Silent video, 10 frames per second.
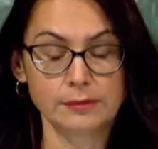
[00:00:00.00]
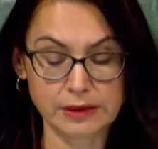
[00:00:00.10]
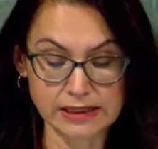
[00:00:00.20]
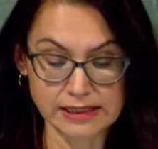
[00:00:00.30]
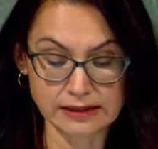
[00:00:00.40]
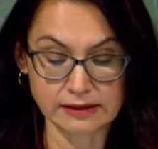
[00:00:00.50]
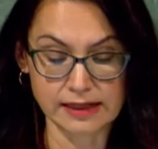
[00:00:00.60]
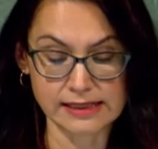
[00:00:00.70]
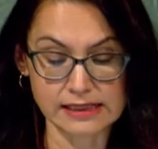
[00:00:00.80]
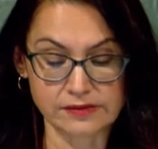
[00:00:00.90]
political
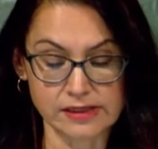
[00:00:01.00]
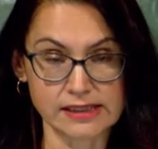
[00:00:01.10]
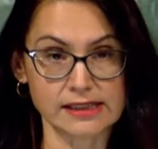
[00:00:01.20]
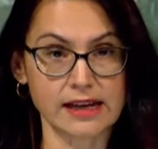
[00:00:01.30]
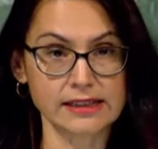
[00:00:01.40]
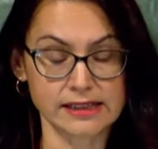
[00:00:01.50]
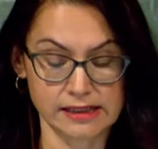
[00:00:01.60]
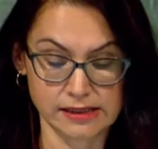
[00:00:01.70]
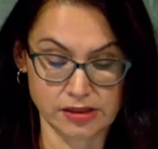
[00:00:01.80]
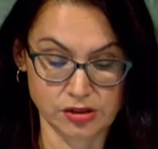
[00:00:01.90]
and civil society
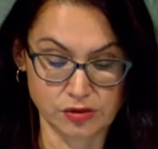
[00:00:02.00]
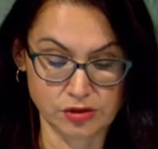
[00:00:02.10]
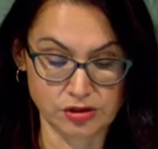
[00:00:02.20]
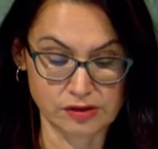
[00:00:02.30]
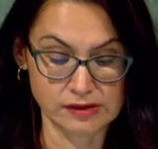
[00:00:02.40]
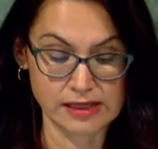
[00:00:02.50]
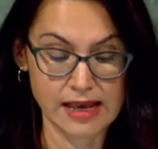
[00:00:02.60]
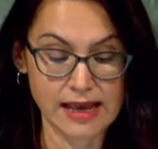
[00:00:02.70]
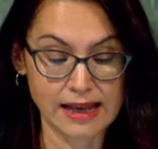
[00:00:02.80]
institutions